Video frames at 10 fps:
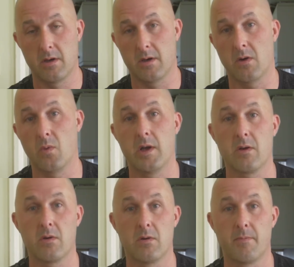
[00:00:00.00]
Oh, way to
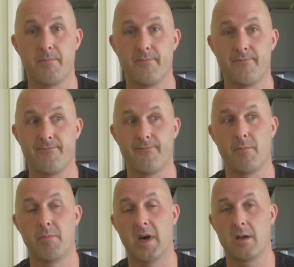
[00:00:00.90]
go.
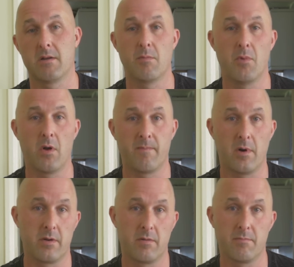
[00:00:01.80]
But the
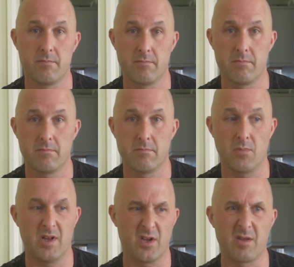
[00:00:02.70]
monopod,
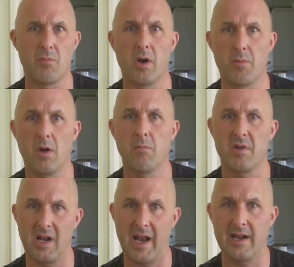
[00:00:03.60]
well, not the monopod, but
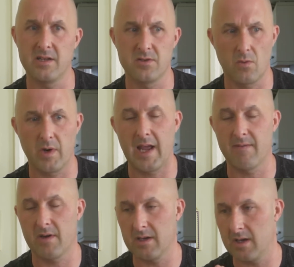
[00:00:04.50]
the lens or
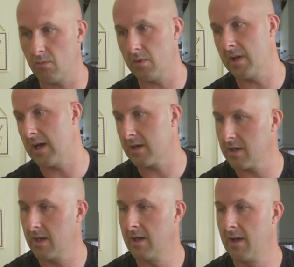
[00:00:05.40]
whatever I did with that,
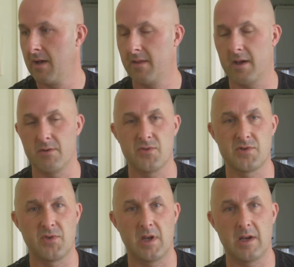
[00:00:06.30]
that was
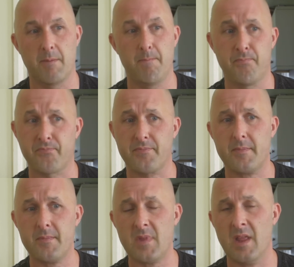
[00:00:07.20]
frustrating.
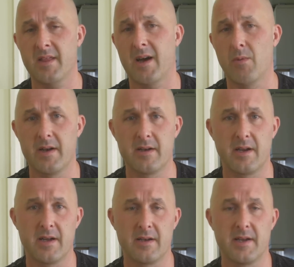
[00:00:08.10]
That went
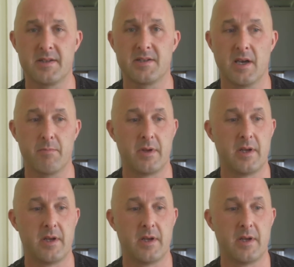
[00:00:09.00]
tits up.